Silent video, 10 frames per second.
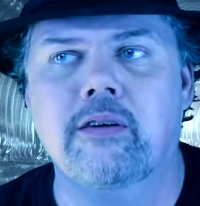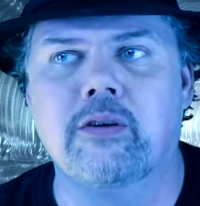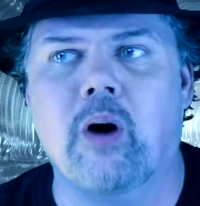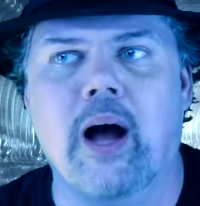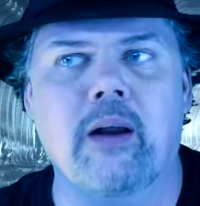
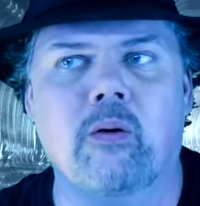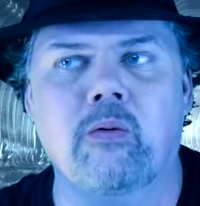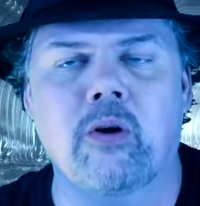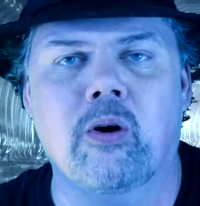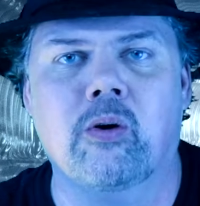So I
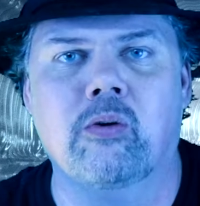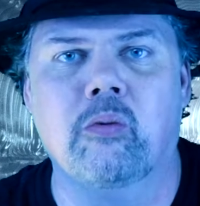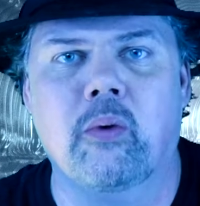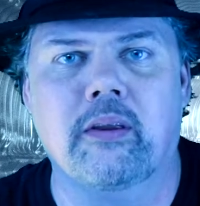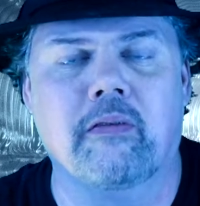don't know
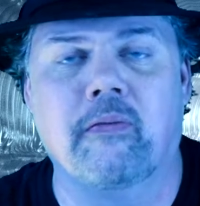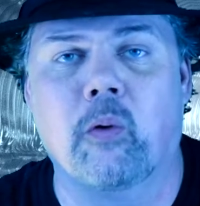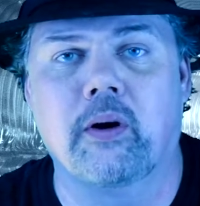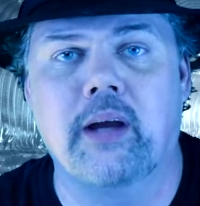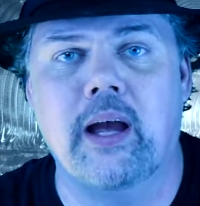what the
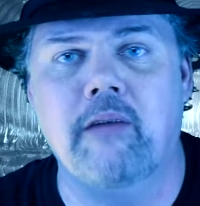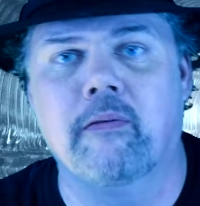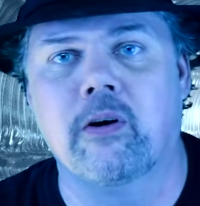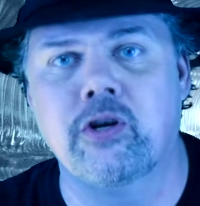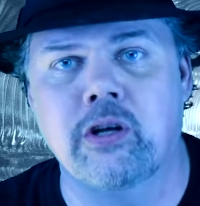4K
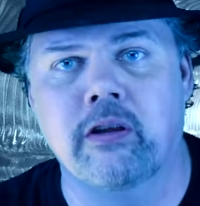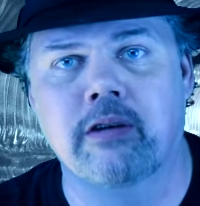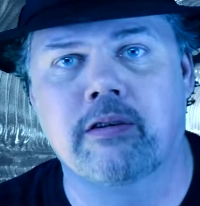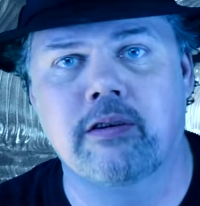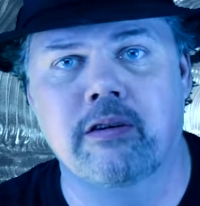version of
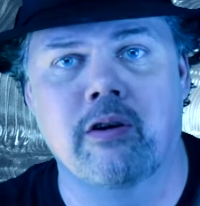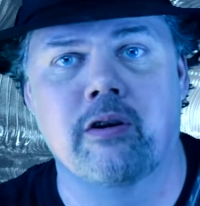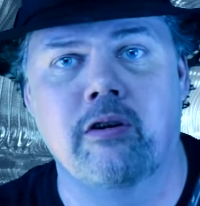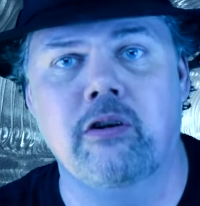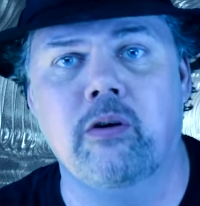this is
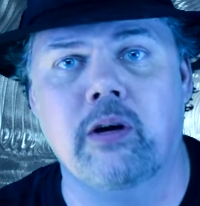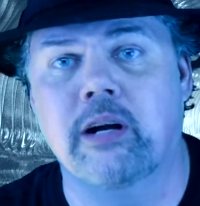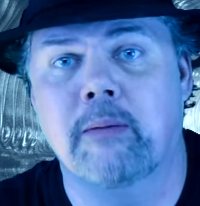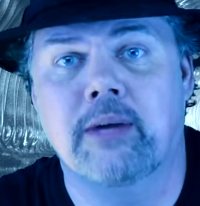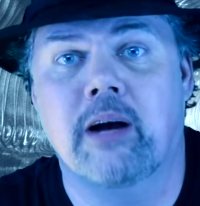going to do. And
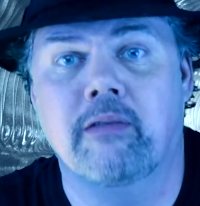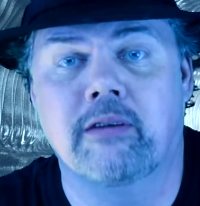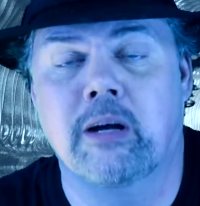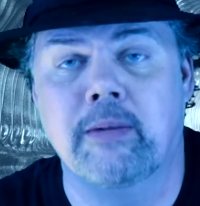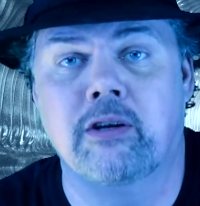it comes out
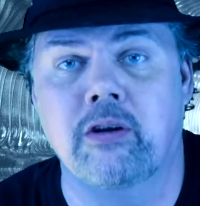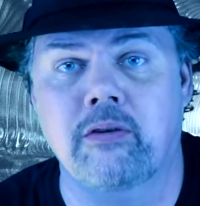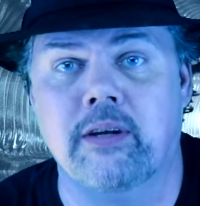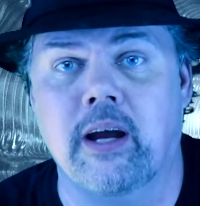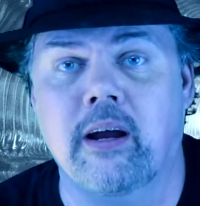this coming
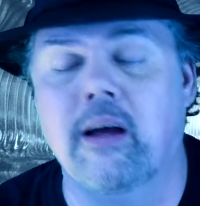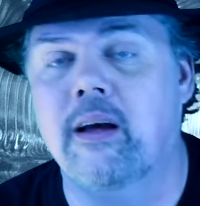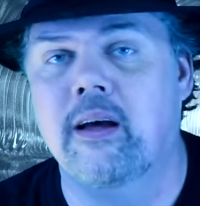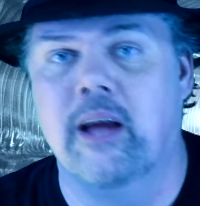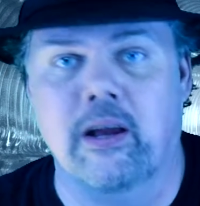Tuesday.
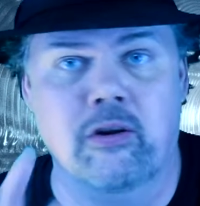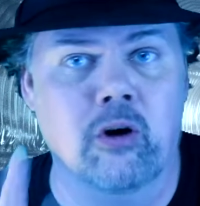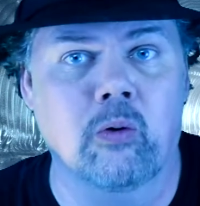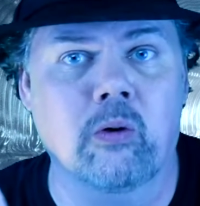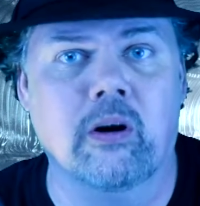And
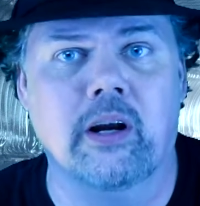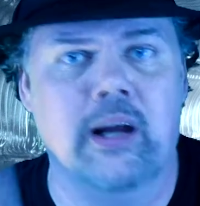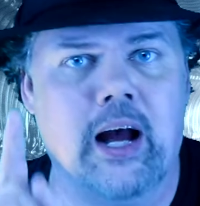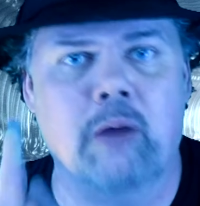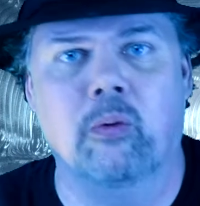don't
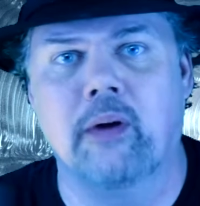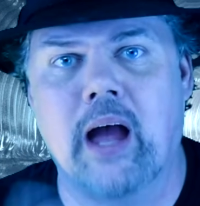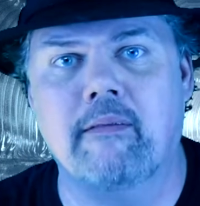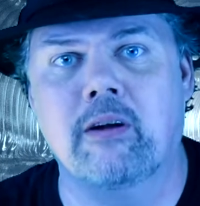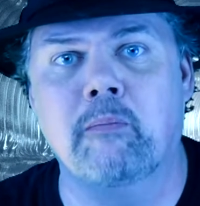worry, I will
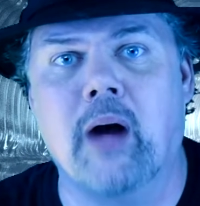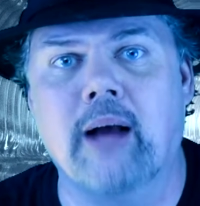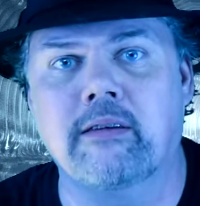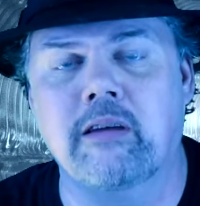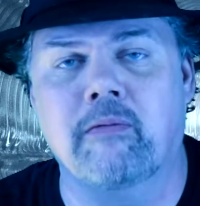have an
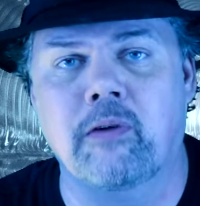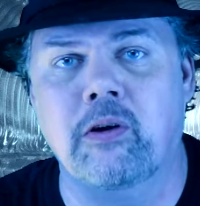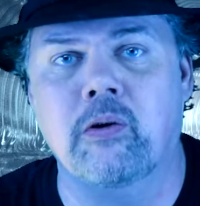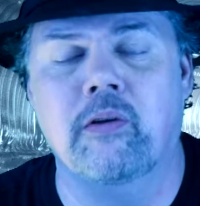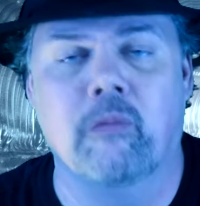unboxing for
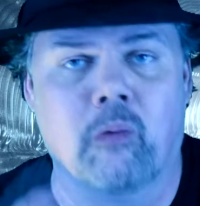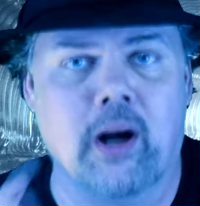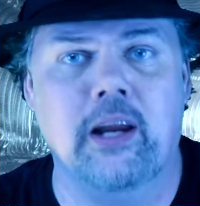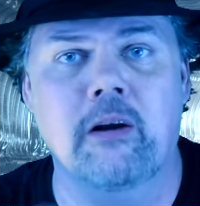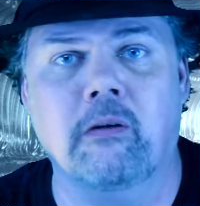you
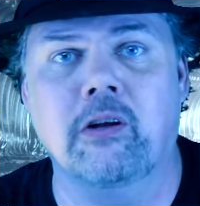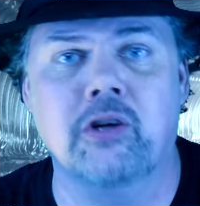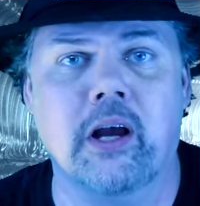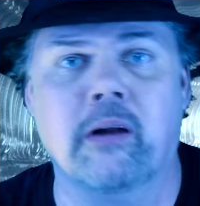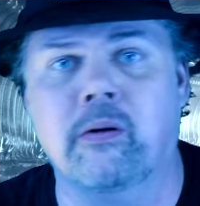right here on the
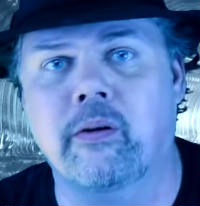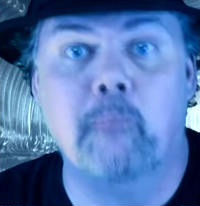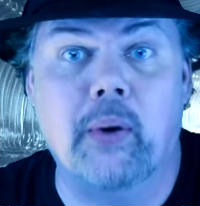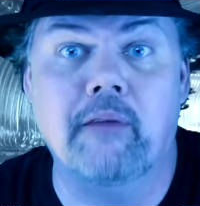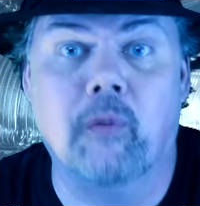channel.
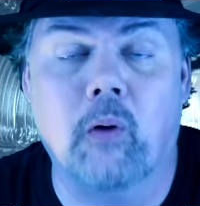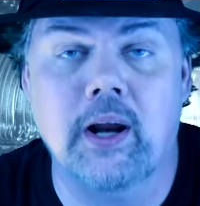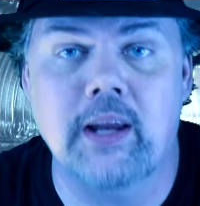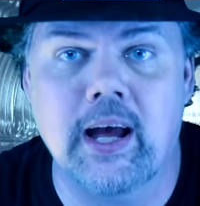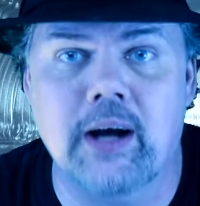But for
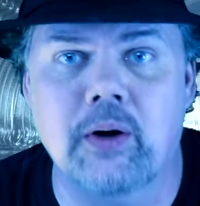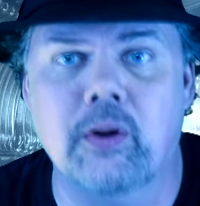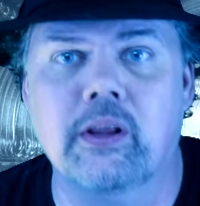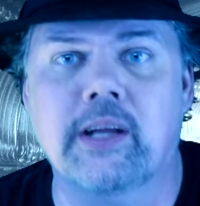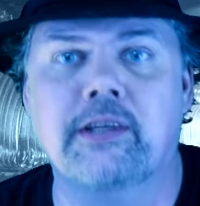right now,
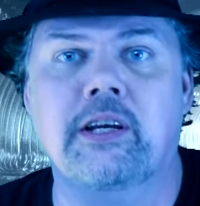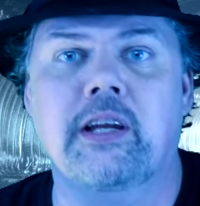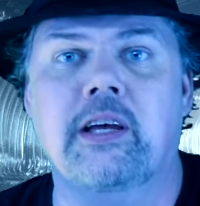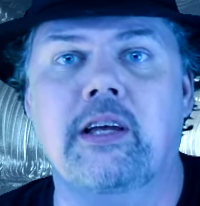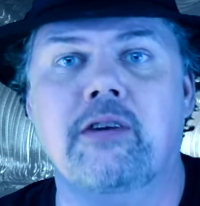let's
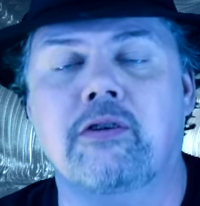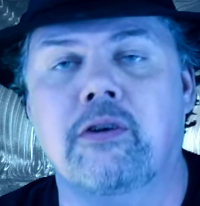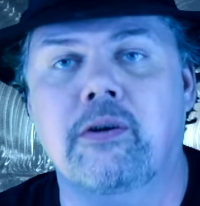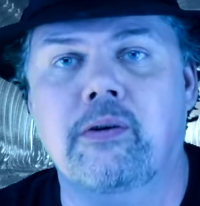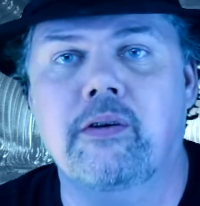get
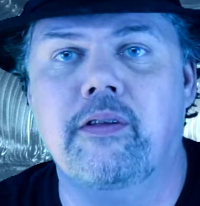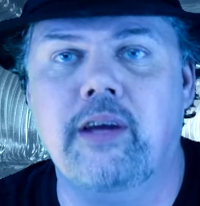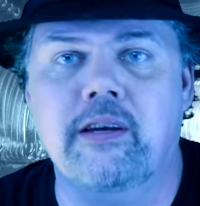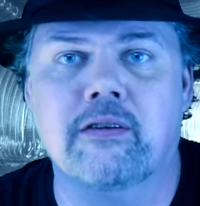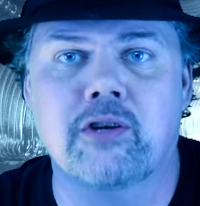into
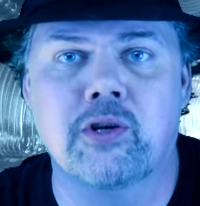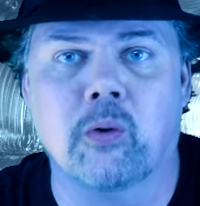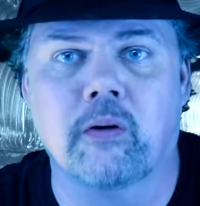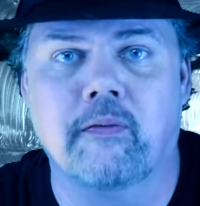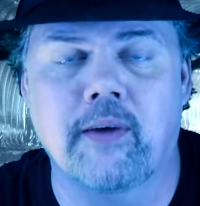these
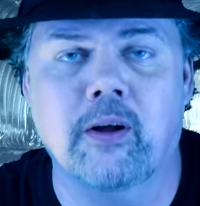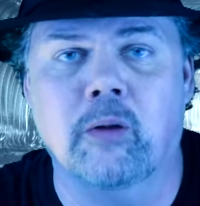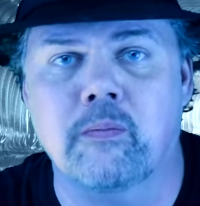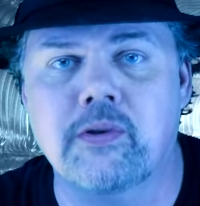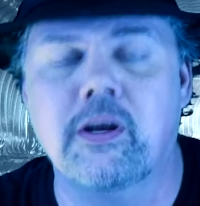short
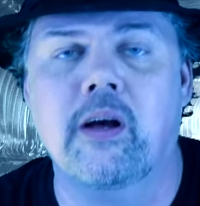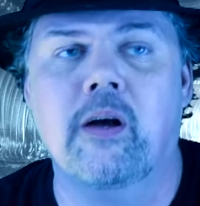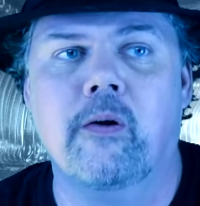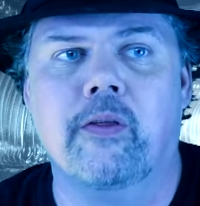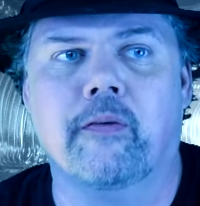films.
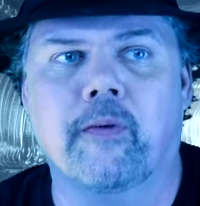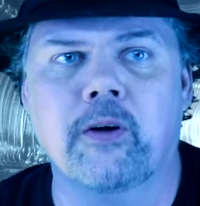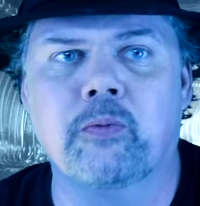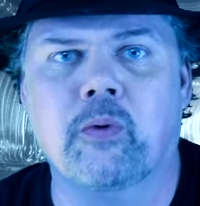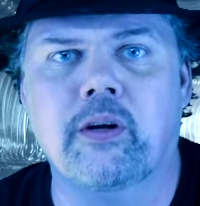The
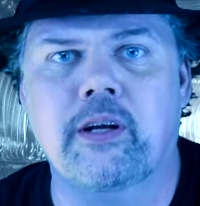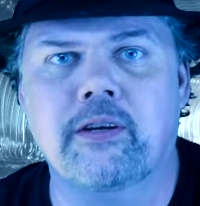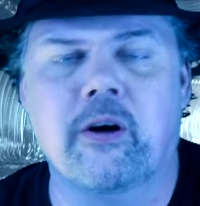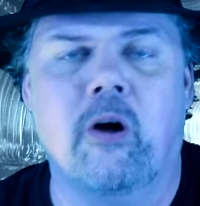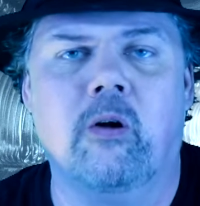first one
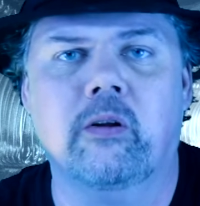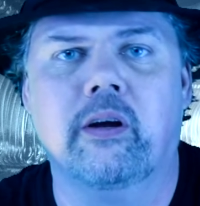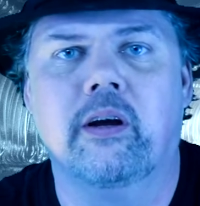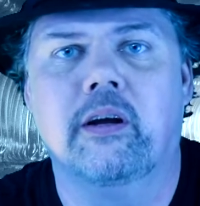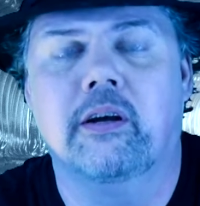is
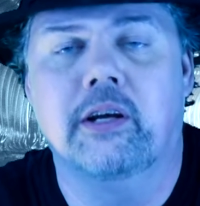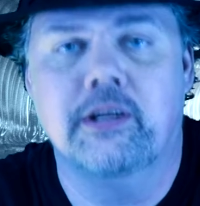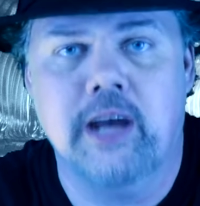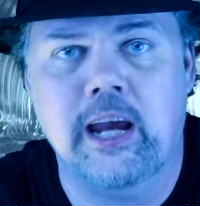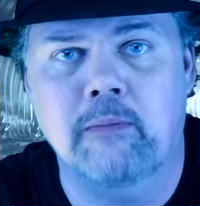called
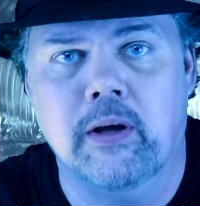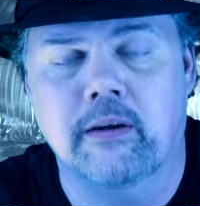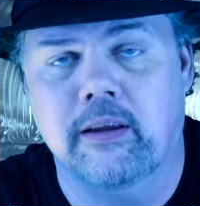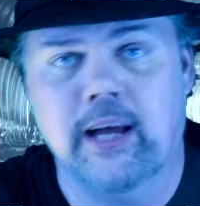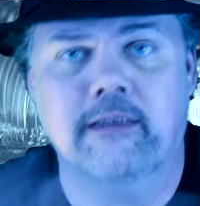
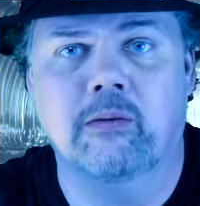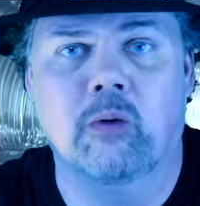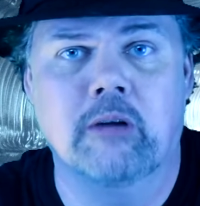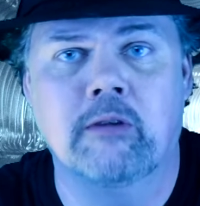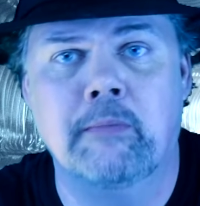Containment, and that's the
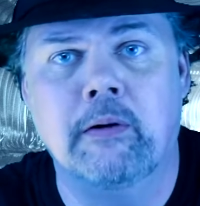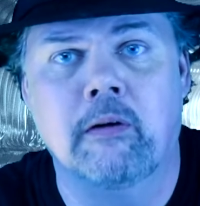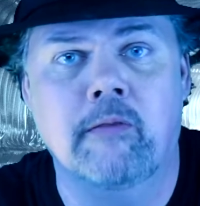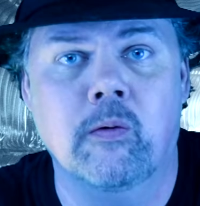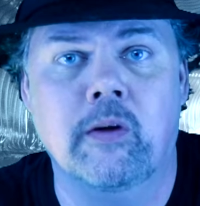one I'm going to be
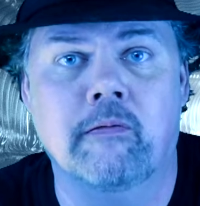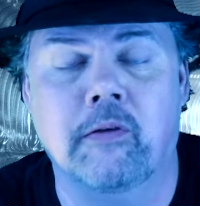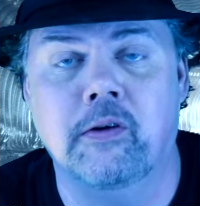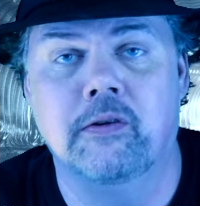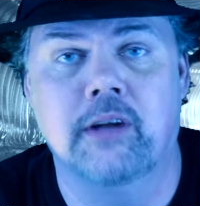reviewing
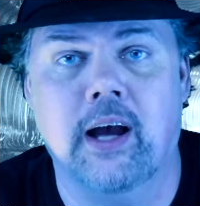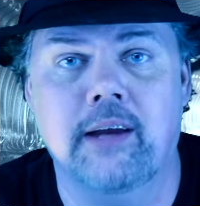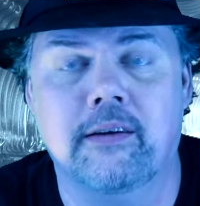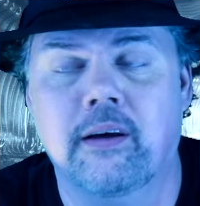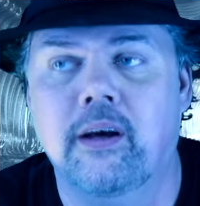for you
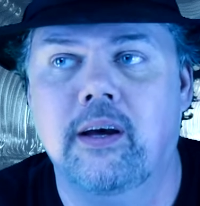tonight.